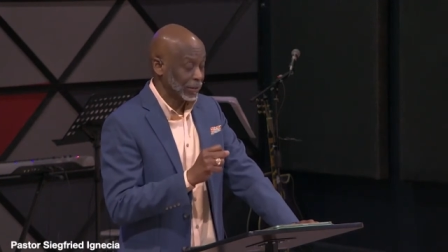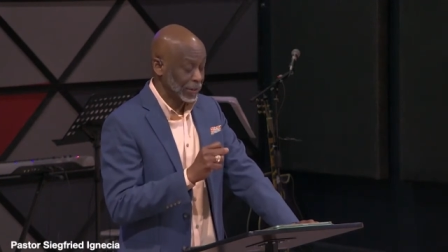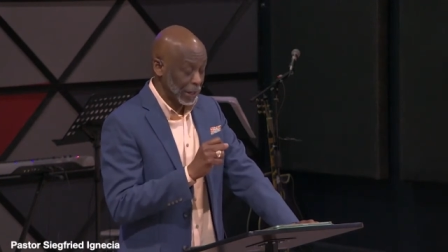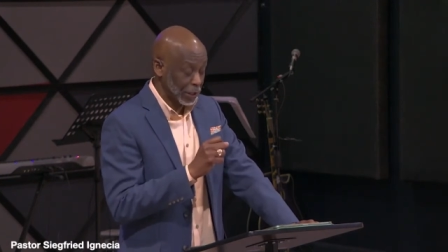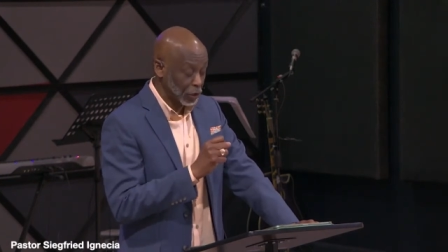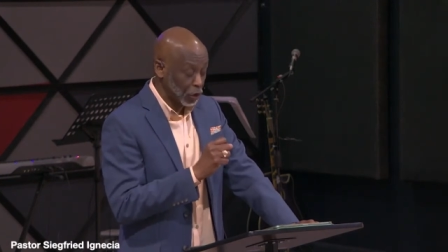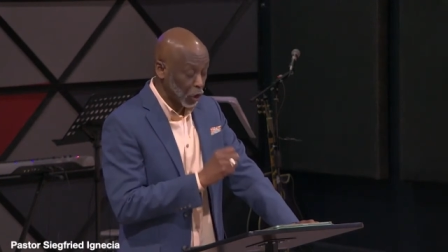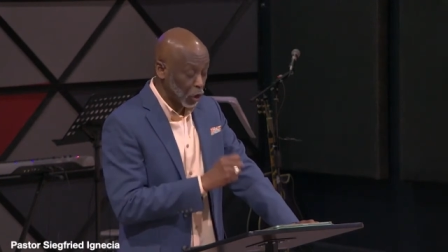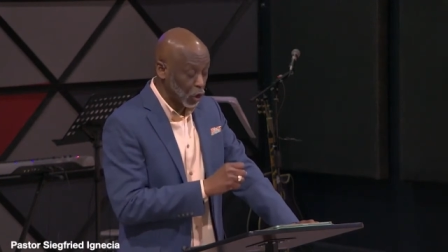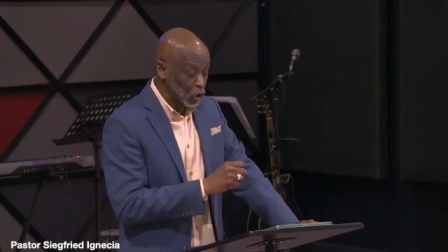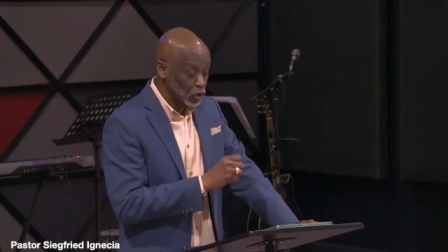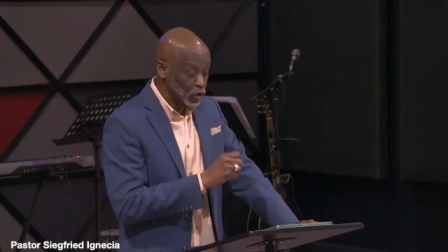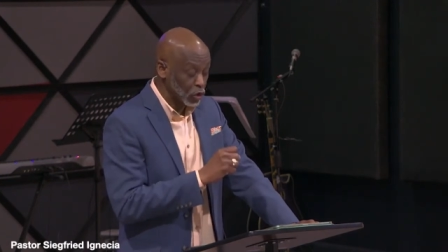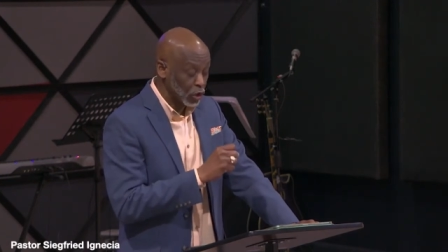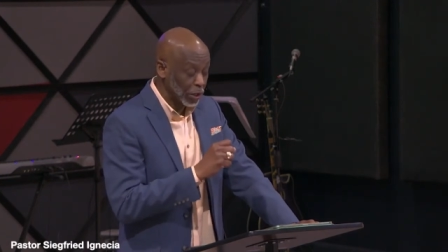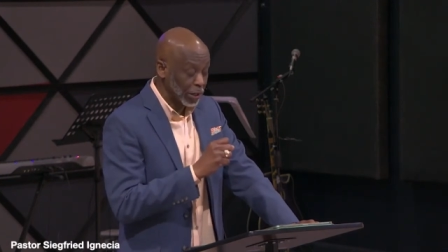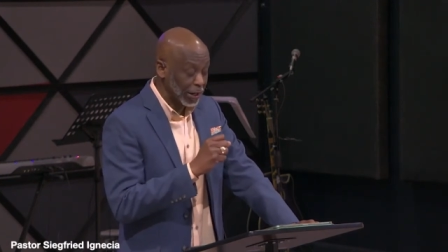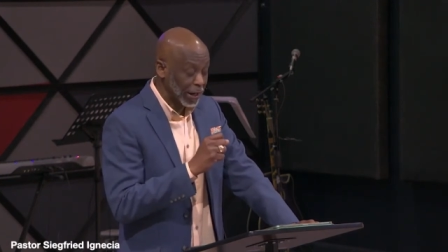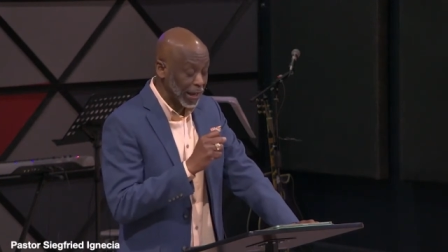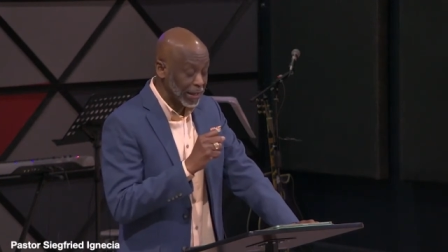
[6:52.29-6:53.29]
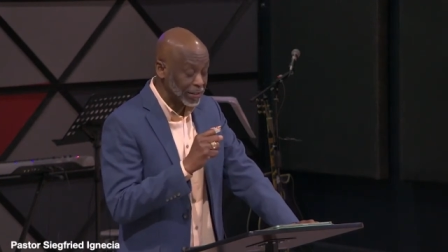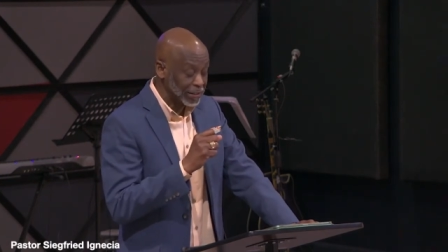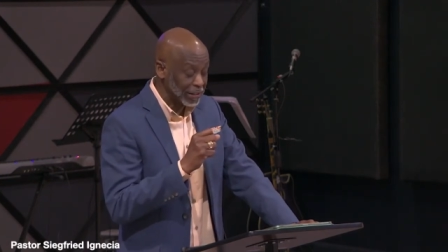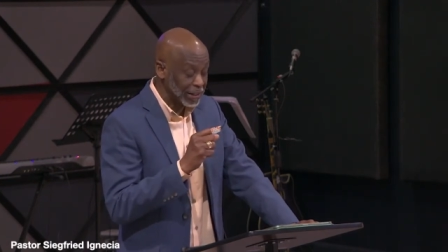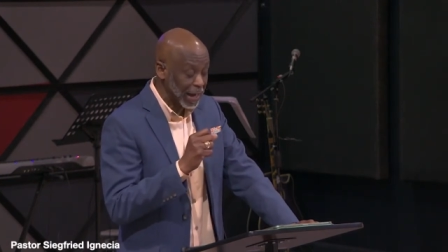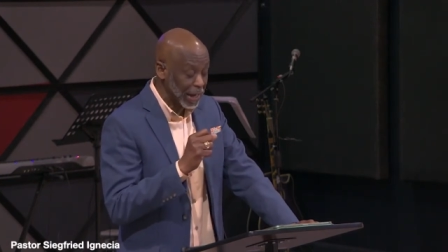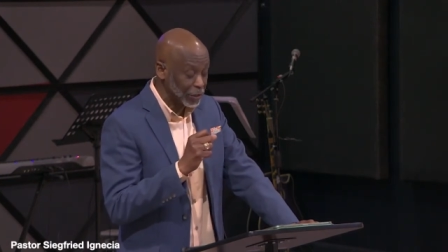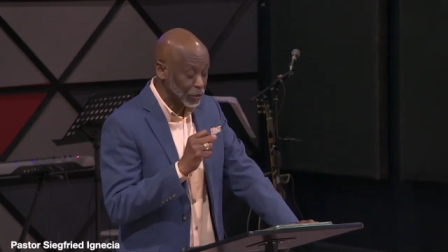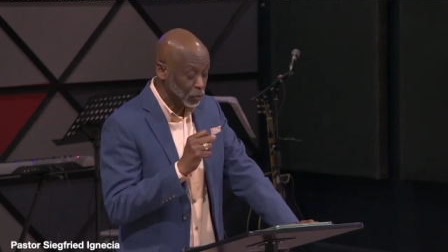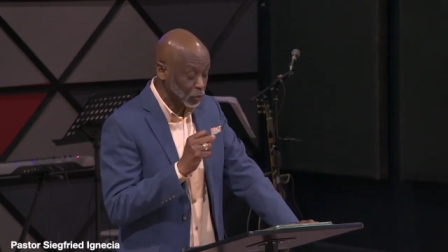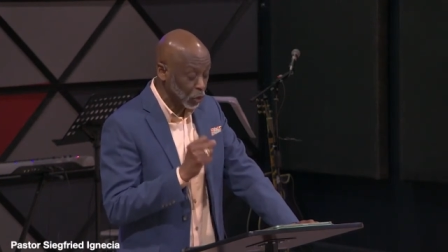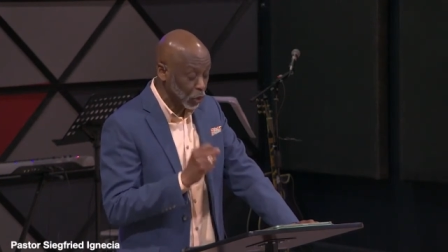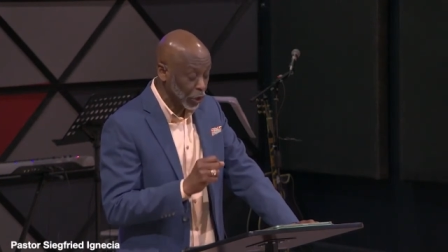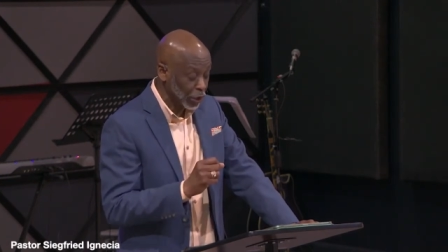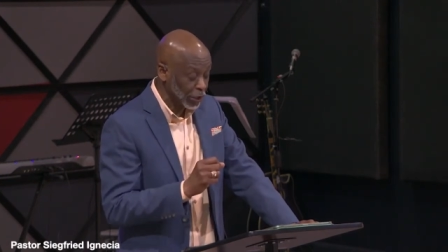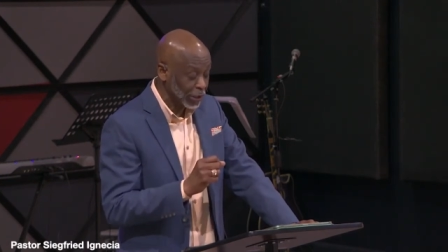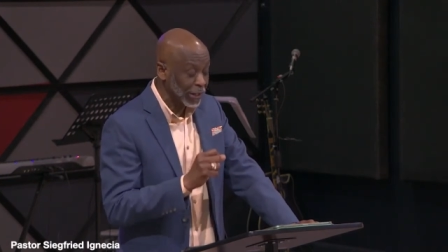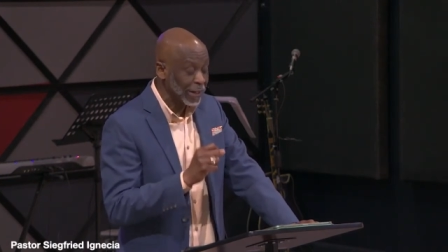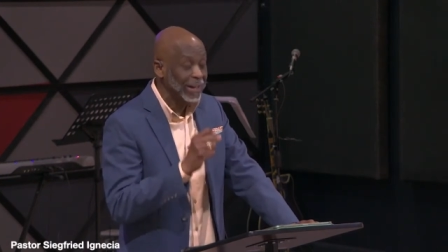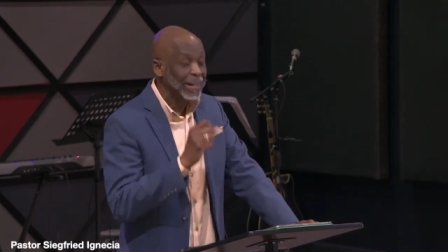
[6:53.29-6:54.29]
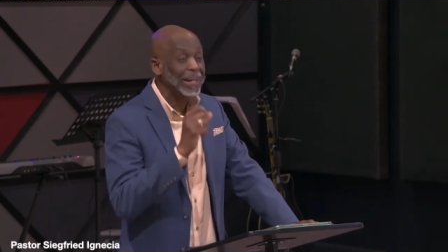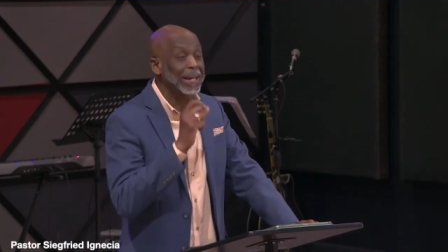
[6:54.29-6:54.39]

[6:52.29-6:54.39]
that goes against God's word,